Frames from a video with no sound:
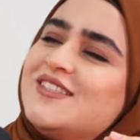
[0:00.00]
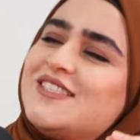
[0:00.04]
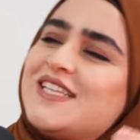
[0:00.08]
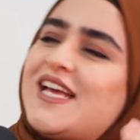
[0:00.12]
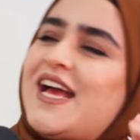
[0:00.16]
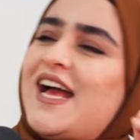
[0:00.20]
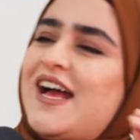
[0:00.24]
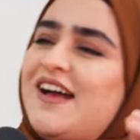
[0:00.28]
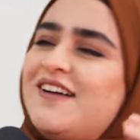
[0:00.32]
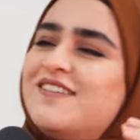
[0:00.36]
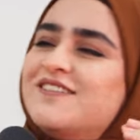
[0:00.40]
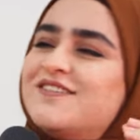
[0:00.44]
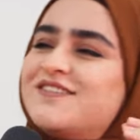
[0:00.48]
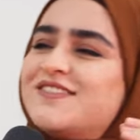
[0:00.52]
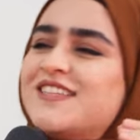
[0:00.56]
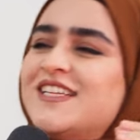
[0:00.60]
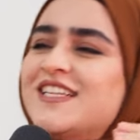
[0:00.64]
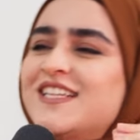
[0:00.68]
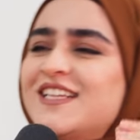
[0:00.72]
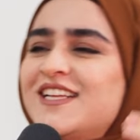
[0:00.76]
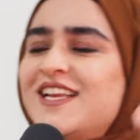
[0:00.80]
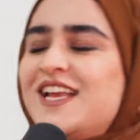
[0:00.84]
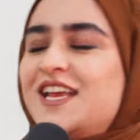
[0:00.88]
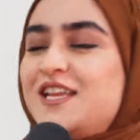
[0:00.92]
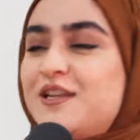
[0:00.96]
to have
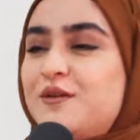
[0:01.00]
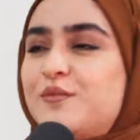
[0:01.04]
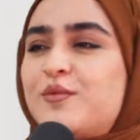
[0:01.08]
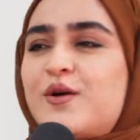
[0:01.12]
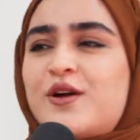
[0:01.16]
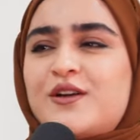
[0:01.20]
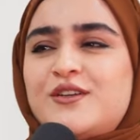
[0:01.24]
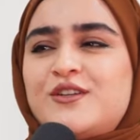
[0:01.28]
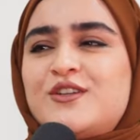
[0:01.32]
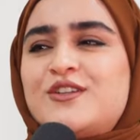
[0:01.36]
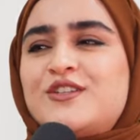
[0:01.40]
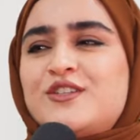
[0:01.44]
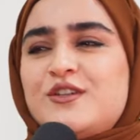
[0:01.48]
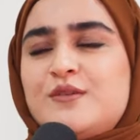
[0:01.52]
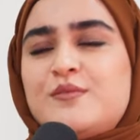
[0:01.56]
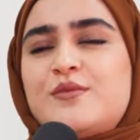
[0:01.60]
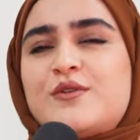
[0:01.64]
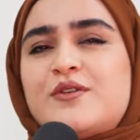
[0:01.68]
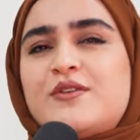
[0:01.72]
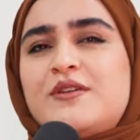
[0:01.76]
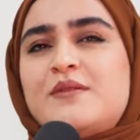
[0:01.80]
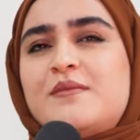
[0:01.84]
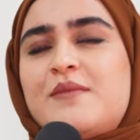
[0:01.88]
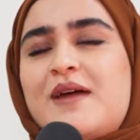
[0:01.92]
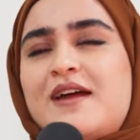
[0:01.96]
in a partnership
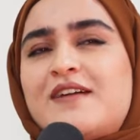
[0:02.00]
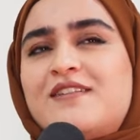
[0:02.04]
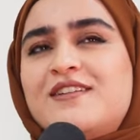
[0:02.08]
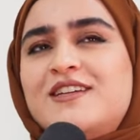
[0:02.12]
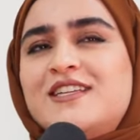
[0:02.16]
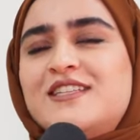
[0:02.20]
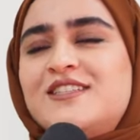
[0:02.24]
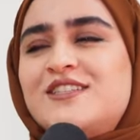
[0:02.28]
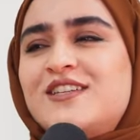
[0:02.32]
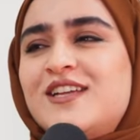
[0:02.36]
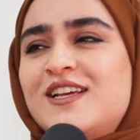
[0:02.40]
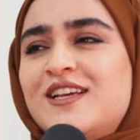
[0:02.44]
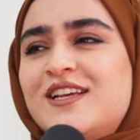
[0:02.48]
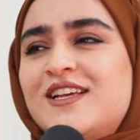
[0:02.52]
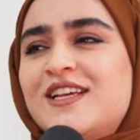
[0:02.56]
or in a marriage.